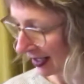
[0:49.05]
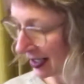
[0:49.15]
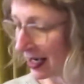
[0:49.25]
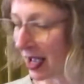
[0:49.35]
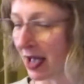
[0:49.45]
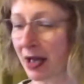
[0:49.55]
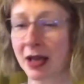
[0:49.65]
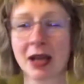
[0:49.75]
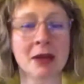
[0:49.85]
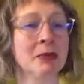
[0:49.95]

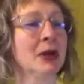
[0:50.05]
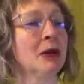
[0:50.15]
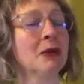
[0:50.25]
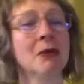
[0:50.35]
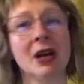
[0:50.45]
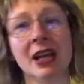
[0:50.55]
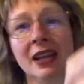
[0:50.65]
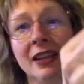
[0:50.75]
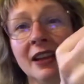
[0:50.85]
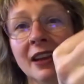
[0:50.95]
Number
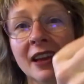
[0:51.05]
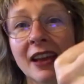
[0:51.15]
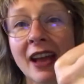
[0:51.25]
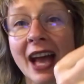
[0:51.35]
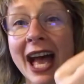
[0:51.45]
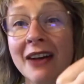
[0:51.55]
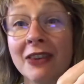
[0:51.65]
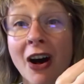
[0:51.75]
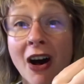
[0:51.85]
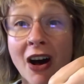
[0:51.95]
one, have
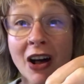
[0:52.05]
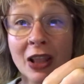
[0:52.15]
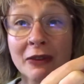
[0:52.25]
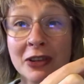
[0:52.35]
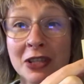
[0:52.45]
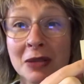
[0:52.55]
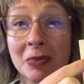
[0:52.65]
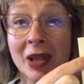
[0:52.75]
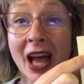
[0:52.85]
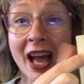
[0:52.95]
all of your
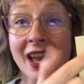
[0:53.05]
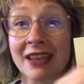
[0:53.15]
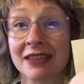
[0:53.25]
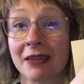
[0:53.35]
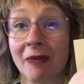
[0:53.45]
supplies.